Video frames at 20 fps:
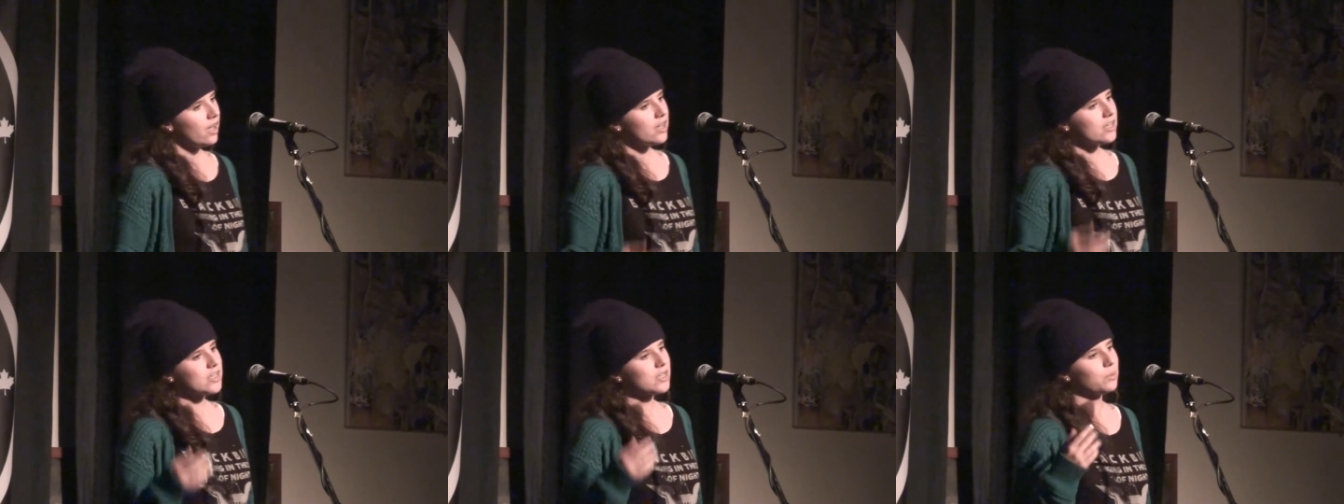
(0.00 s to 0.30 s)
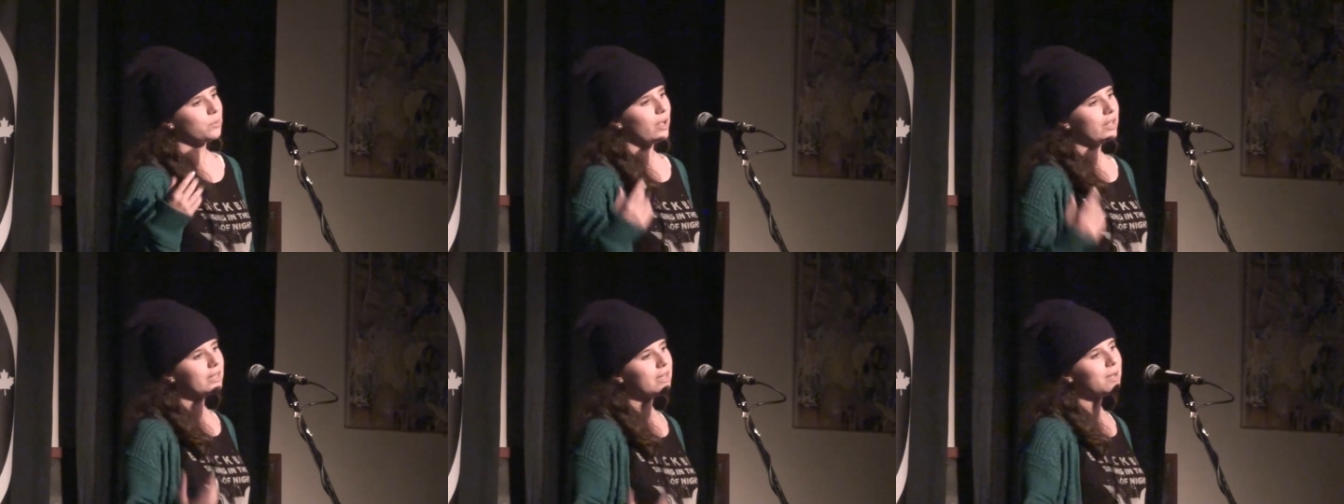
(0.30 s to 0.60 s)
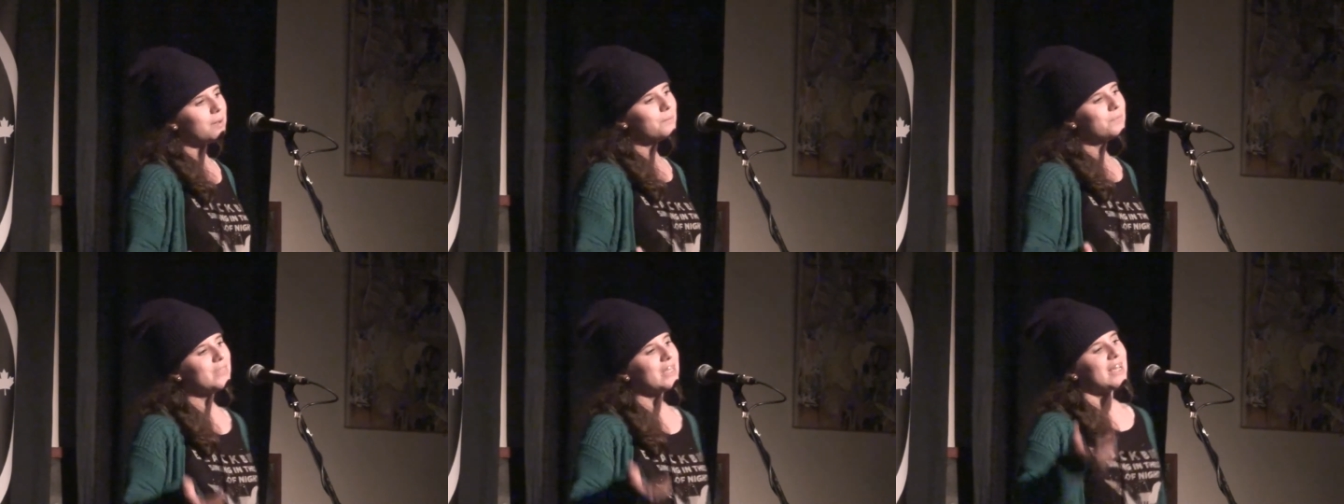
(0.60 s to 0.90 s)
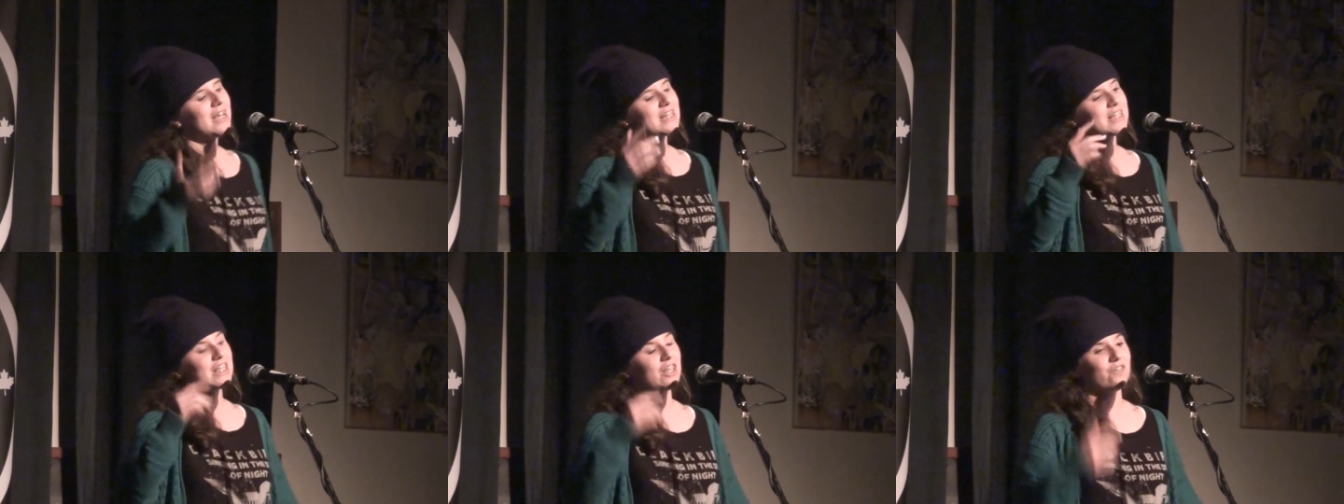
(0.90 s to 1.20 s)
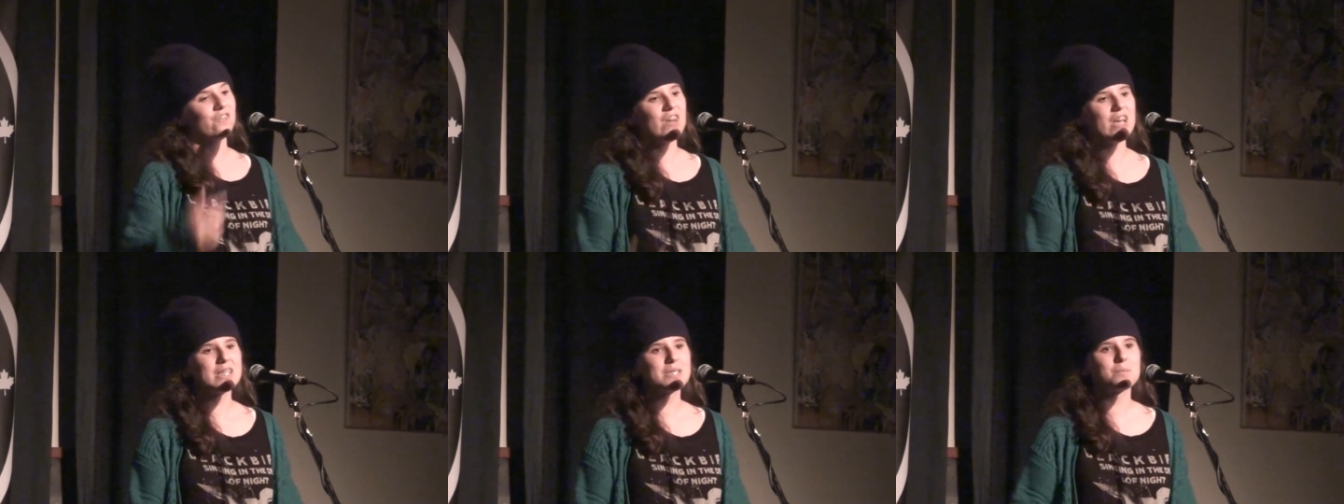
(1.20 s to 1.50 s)
So welcome to
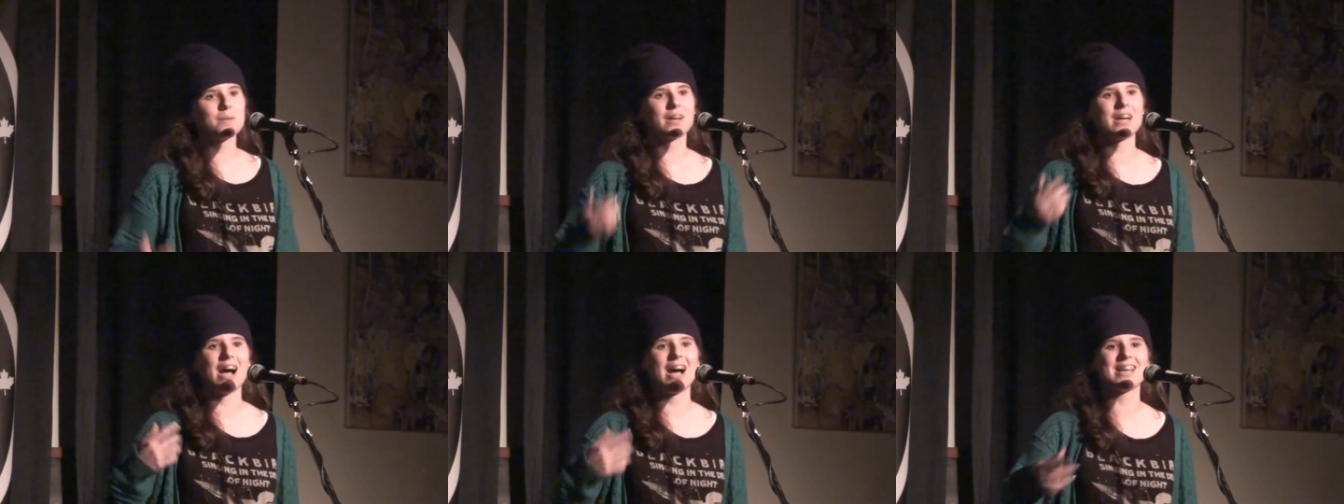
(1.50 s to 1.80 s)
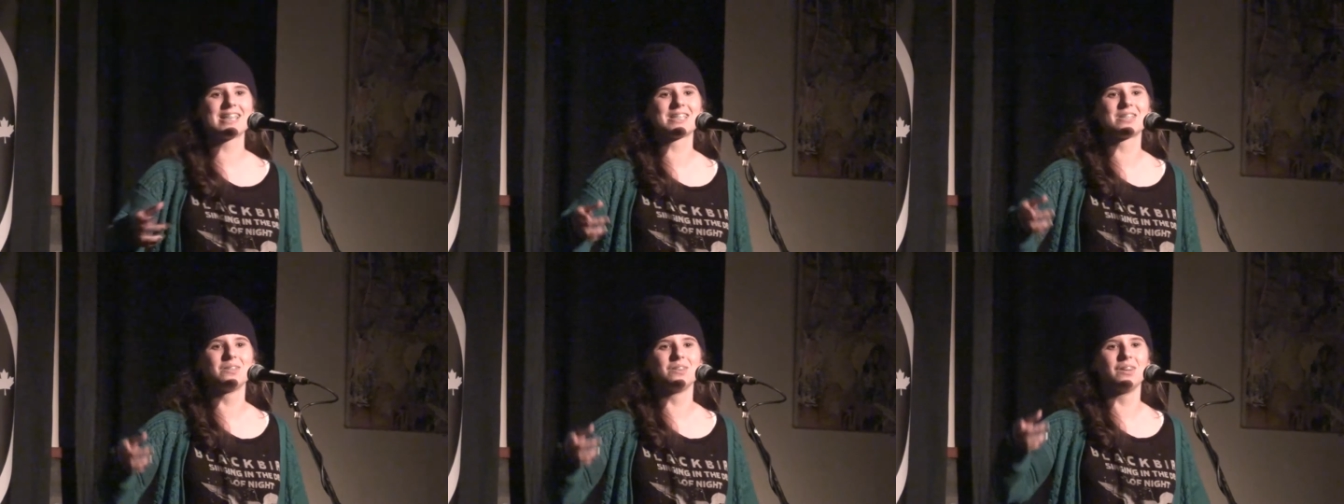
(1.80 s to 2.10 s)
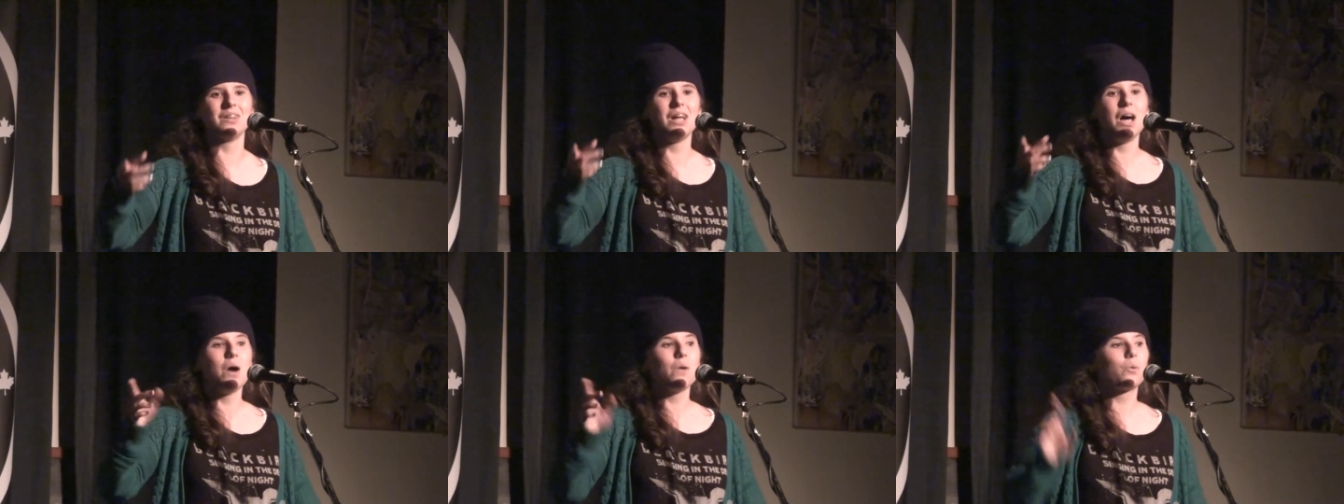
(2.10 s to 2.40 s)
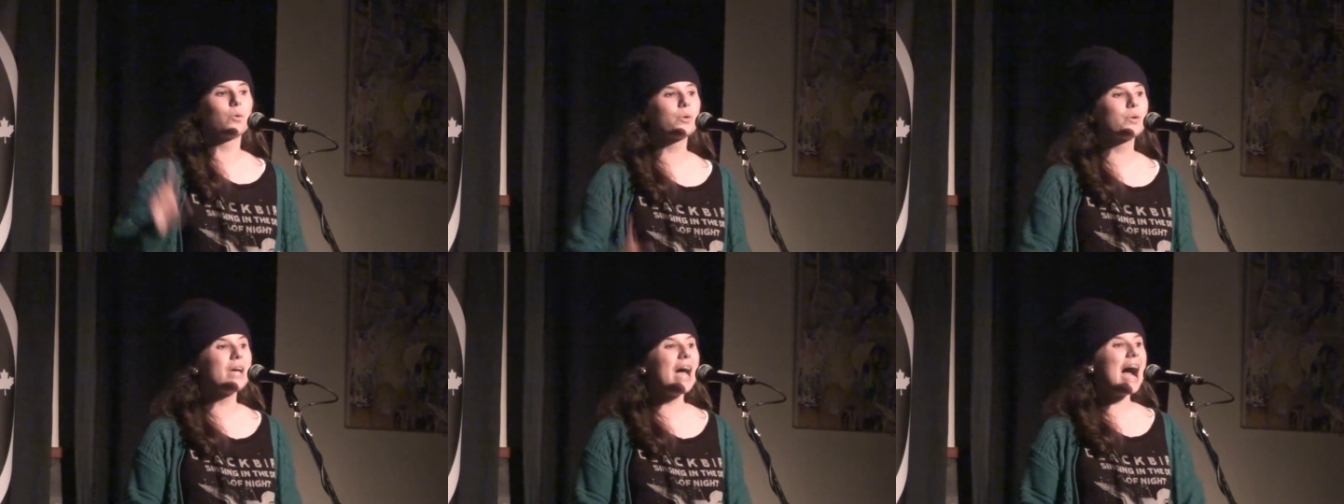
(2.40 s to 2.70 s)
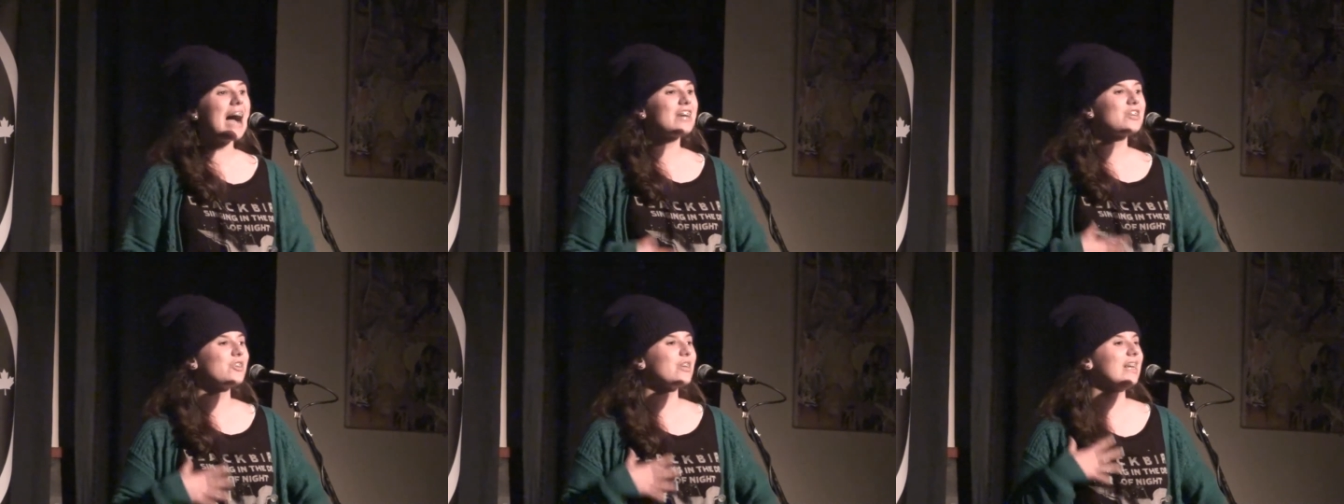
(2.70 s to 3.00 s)
the Facebook High School, where we
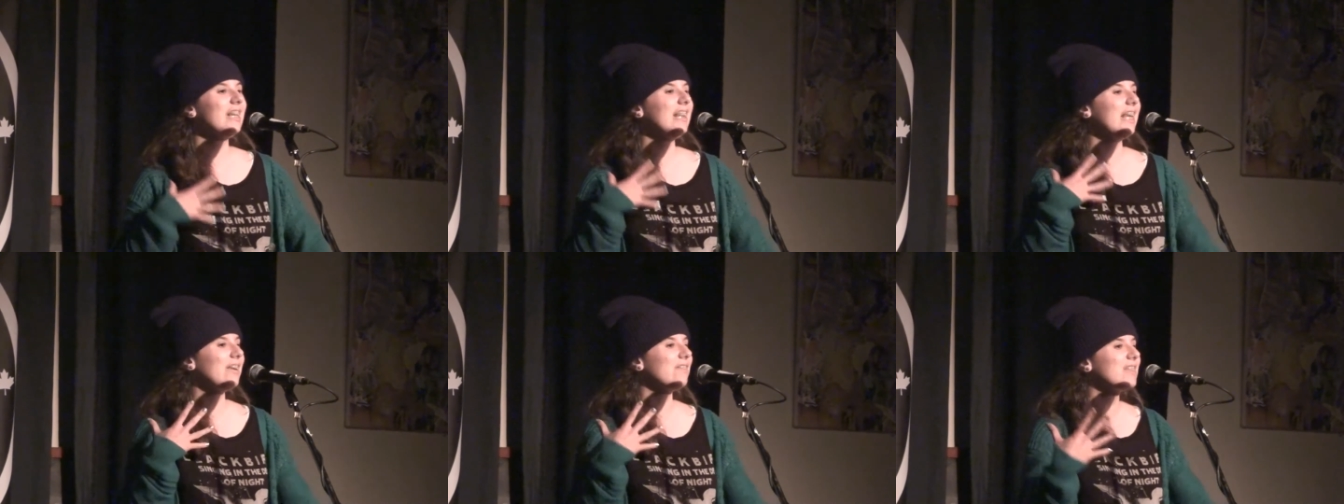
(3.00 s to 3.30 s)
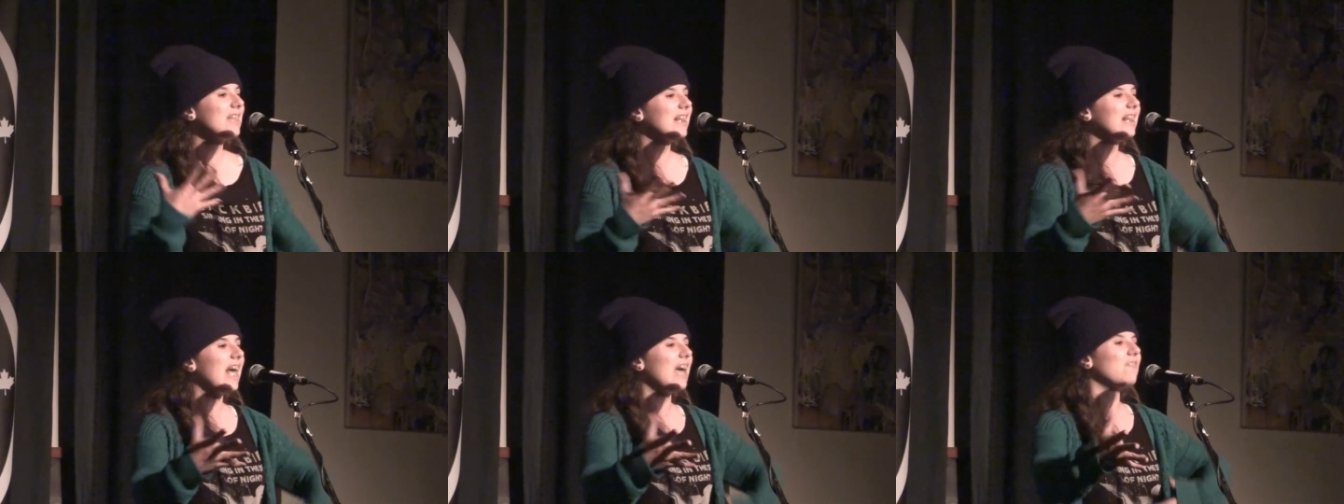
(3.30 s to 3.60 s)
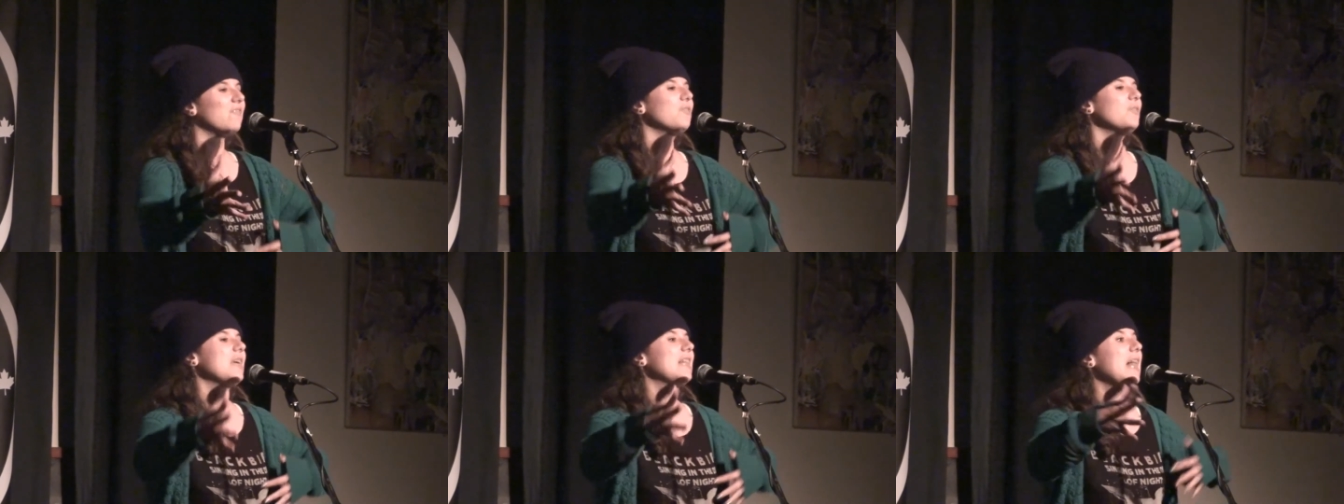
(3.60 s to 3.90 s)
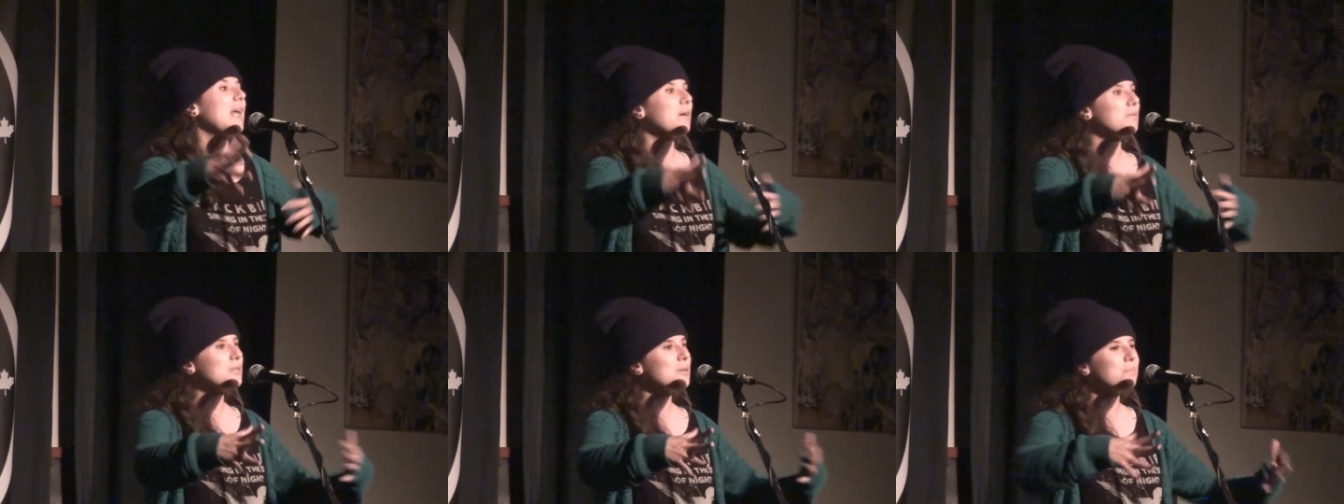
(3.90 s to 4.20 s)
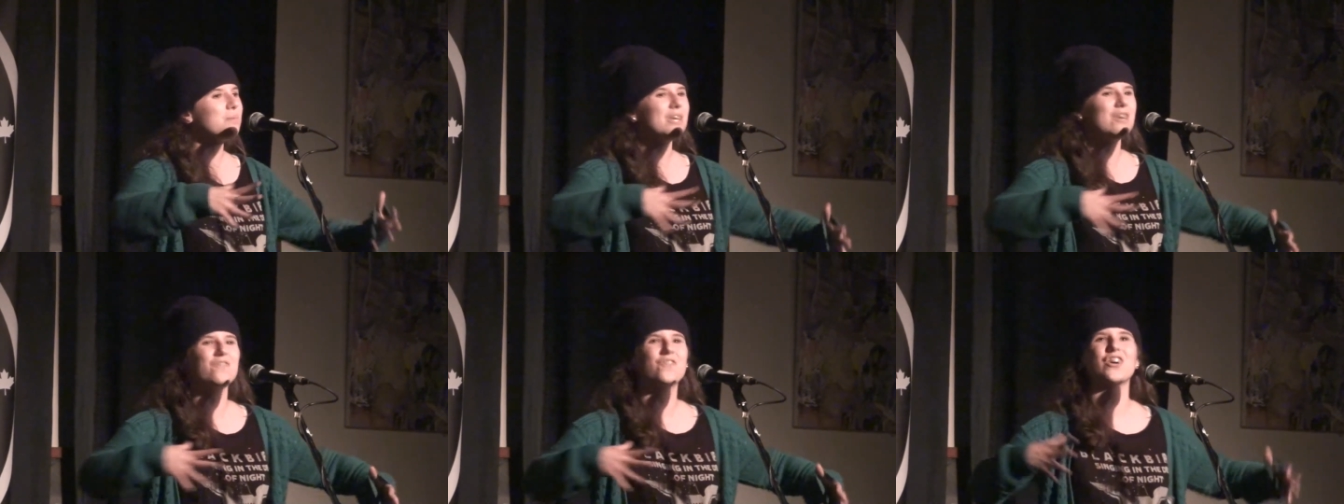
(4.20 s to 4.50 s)
actually live the life we claim to
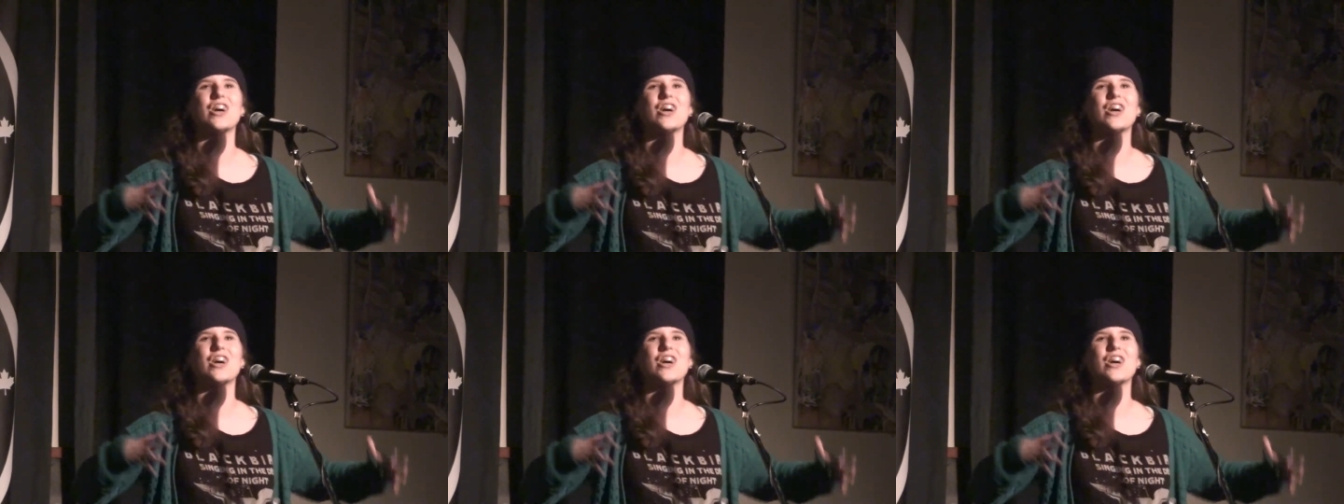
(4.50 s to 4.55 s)
be.